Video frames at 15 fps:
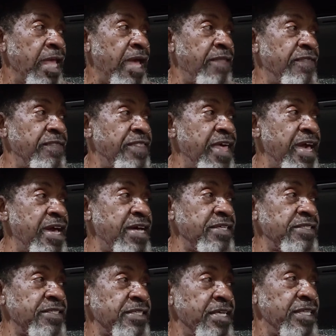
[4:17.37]
And
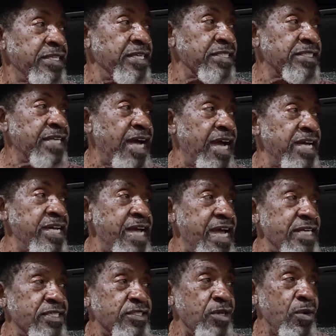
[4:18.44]
that's this guy, he
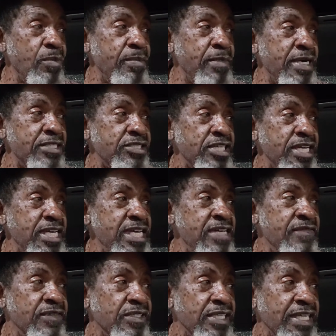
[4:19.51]
has so much
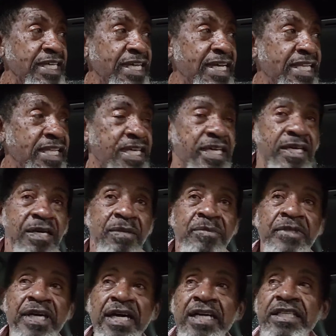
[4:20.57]
evil in
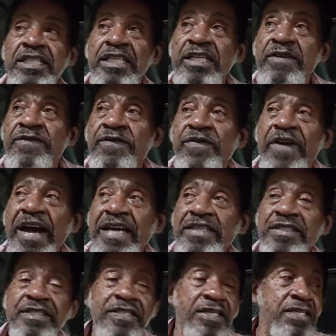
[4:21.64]
him till he
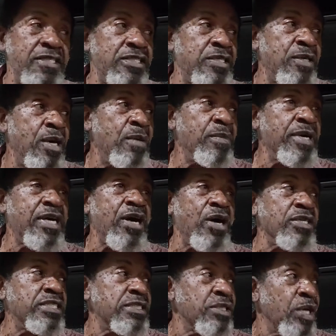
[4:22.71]
frightens us
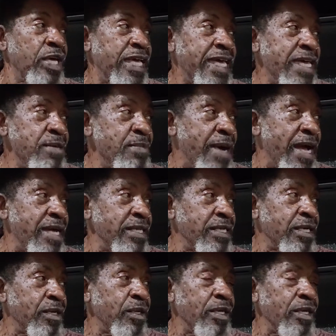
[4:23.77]
because he might